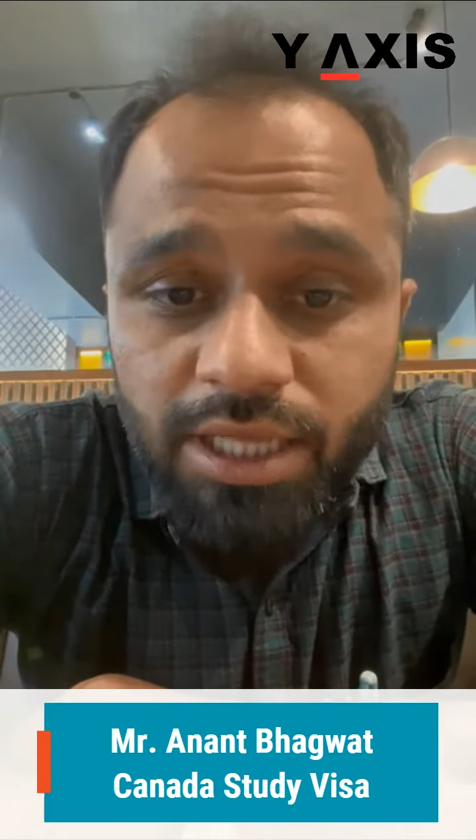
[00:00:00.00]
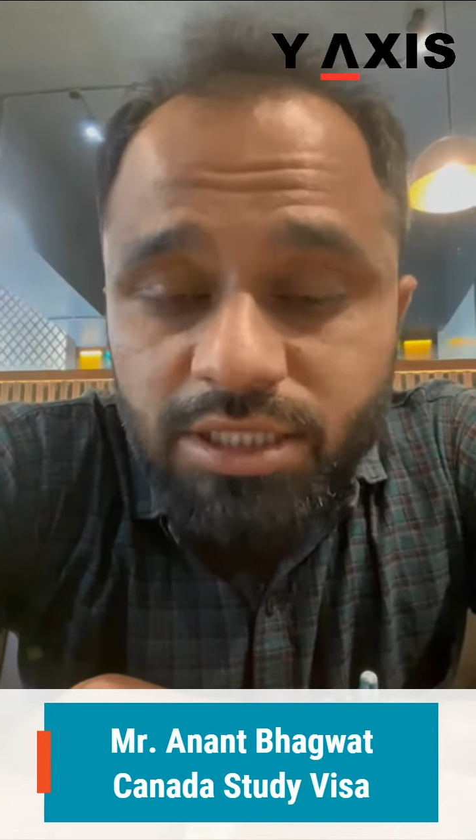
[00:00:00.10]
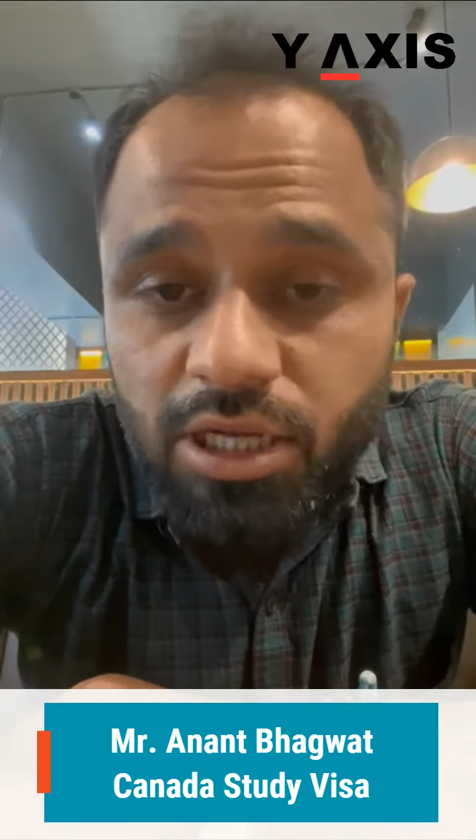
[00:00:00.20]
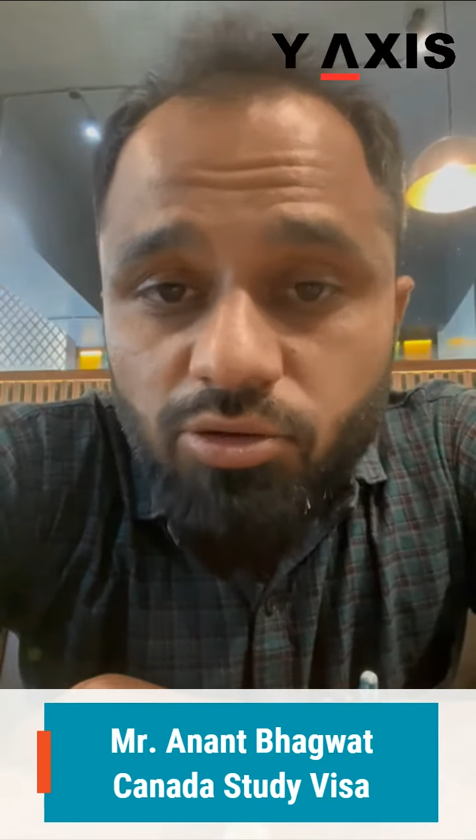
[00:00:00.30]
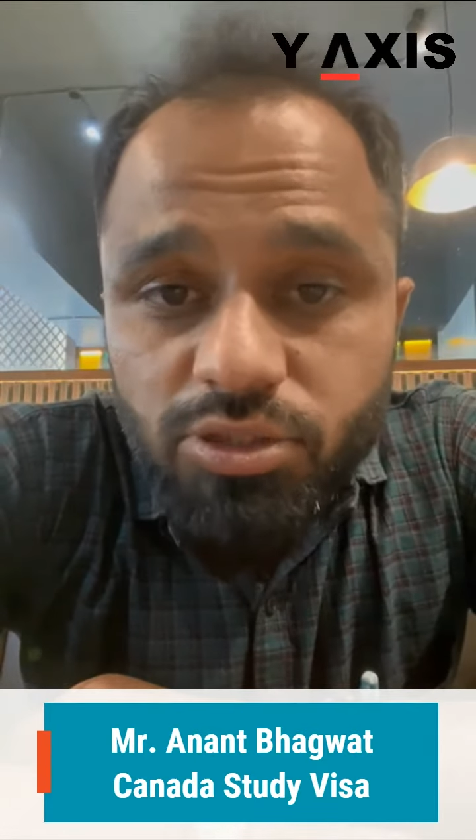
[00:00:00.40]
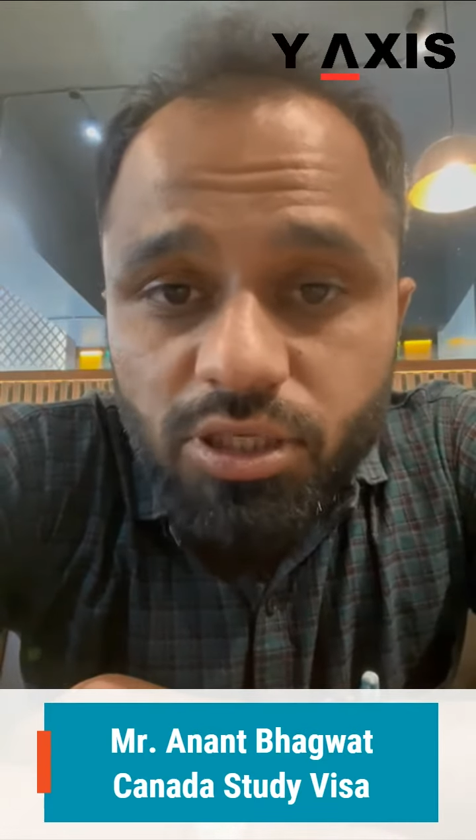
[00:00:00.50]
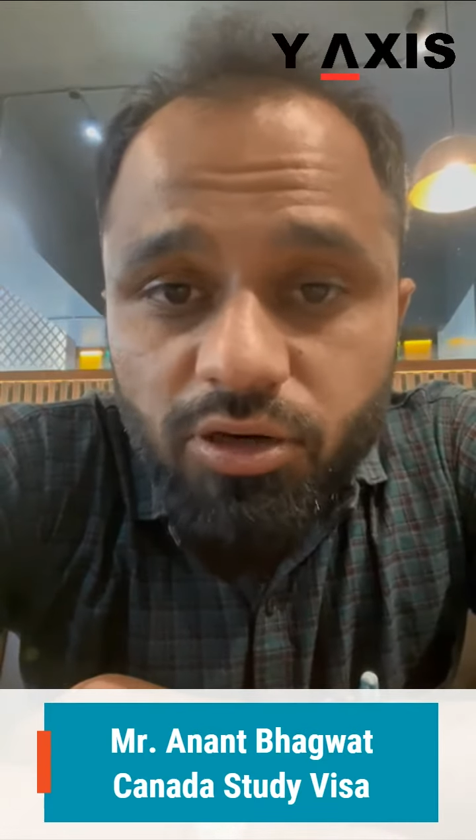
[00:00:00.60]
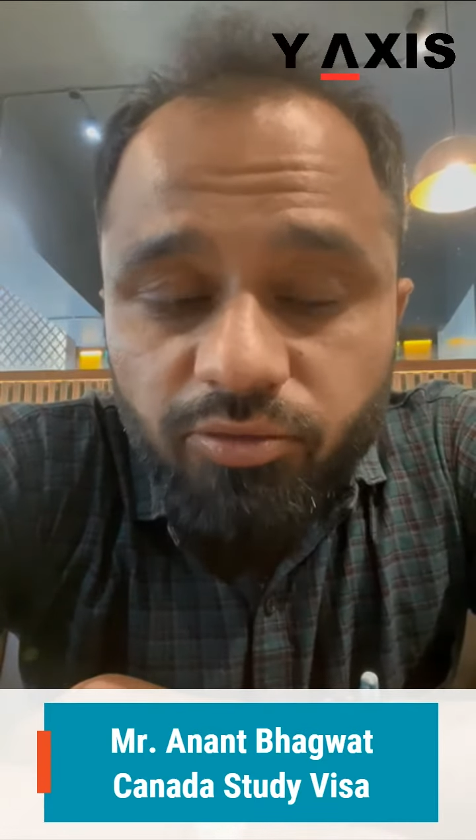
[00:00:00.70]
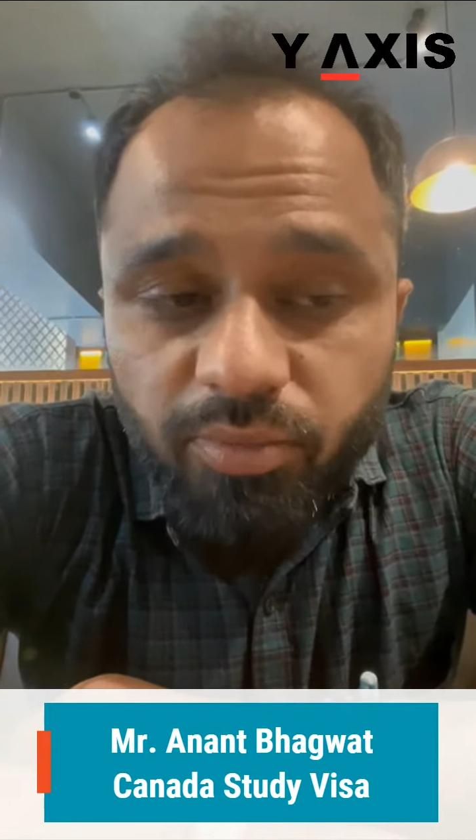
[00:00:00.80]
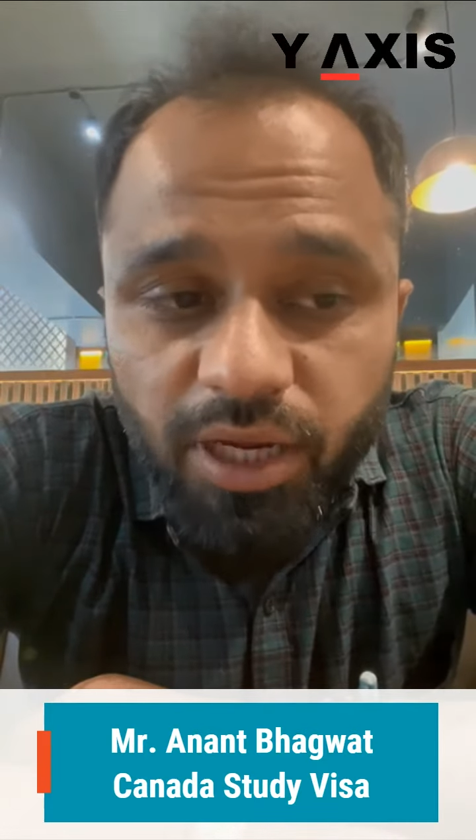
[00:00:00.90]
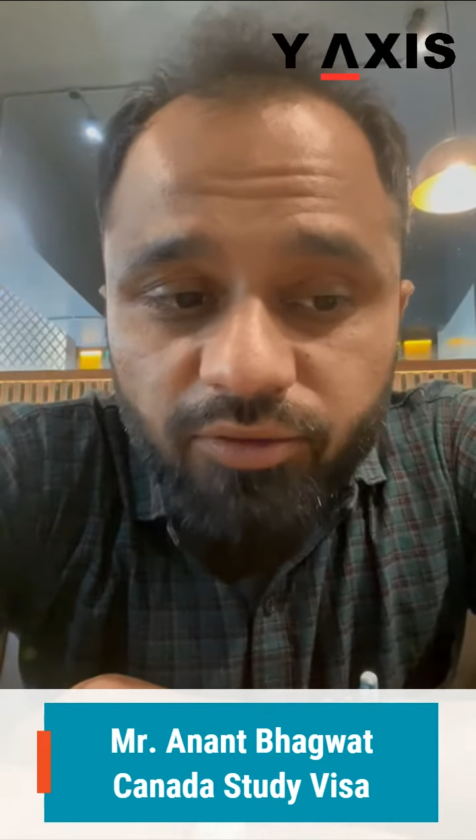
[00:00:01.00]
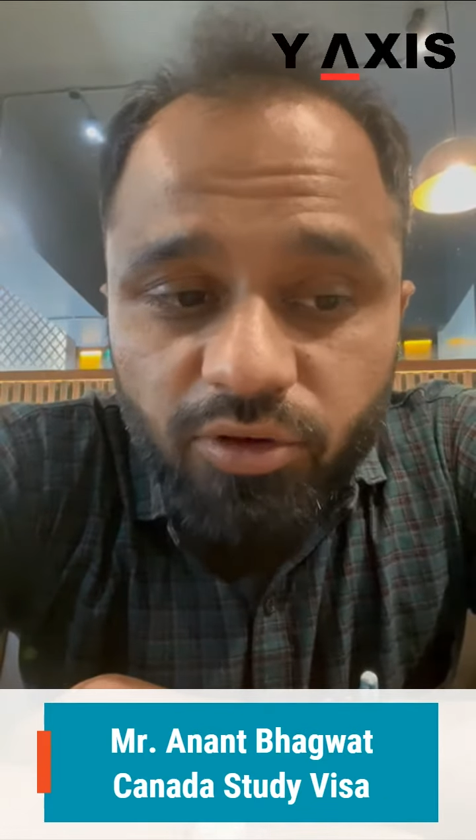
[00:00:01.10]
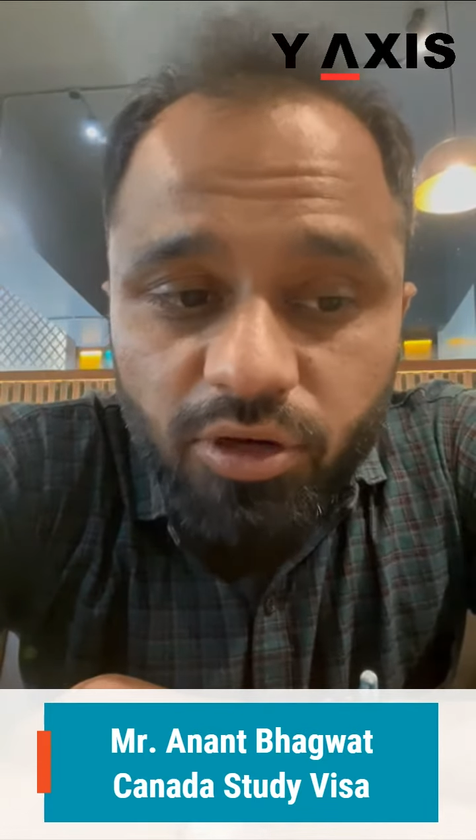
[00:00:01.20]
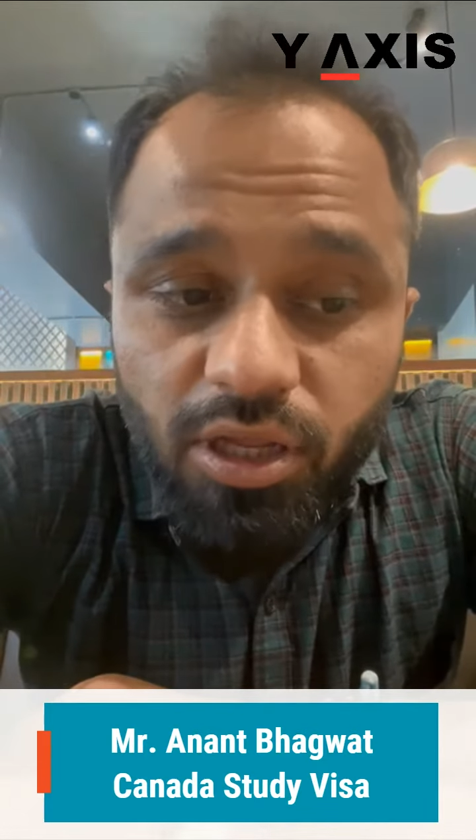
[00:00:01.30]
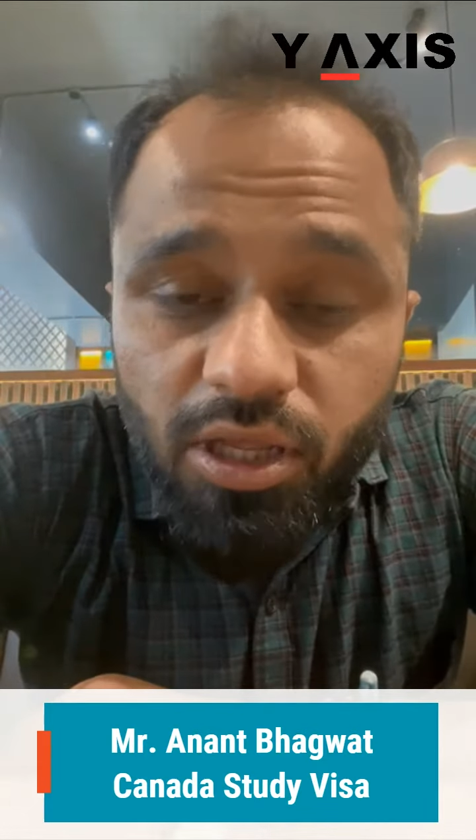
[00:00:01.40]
as a counselor of mine for